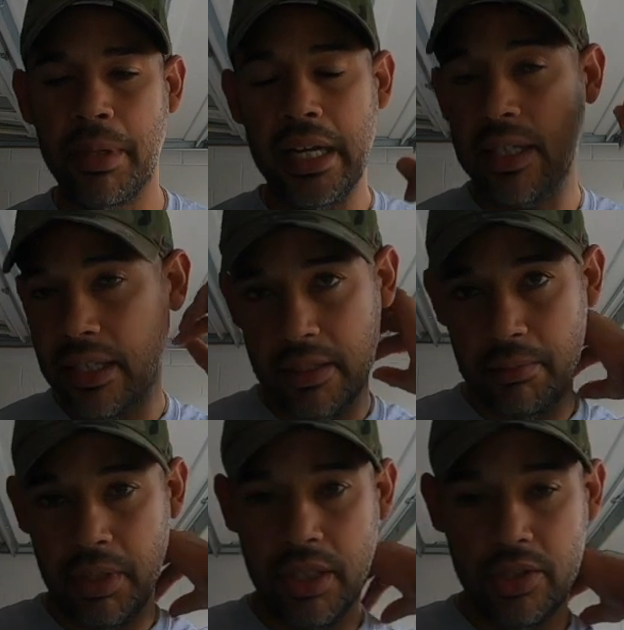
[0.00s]
But I get
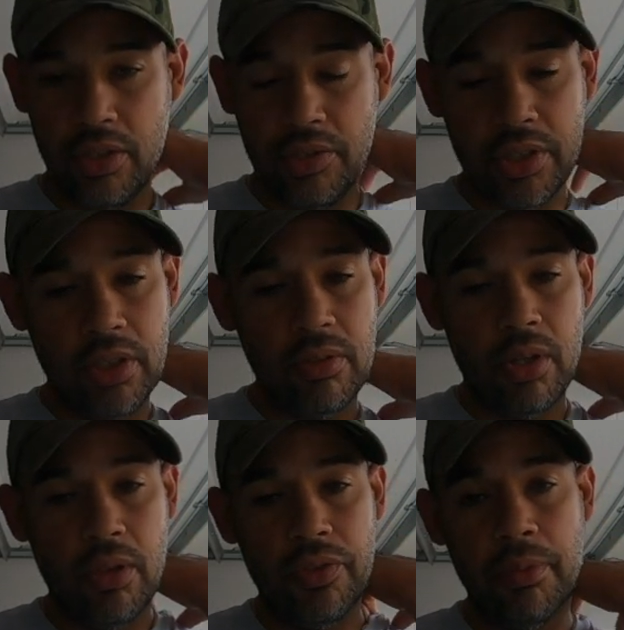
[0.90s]
it, because, you know, it's still
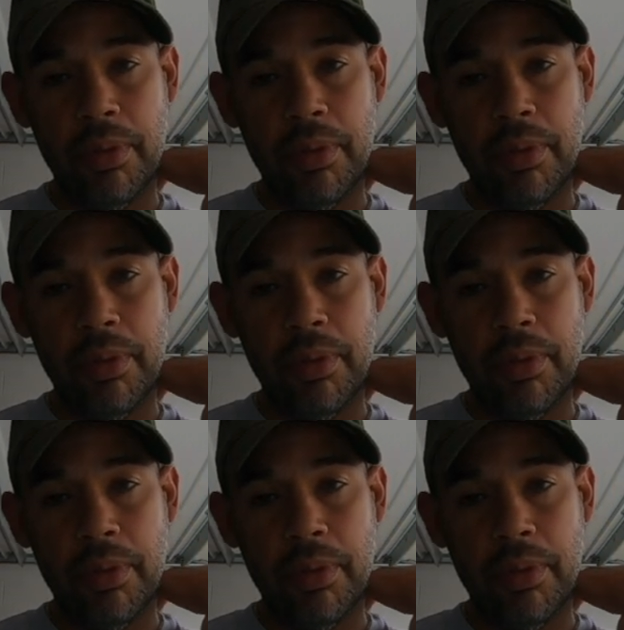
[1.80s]
COVID and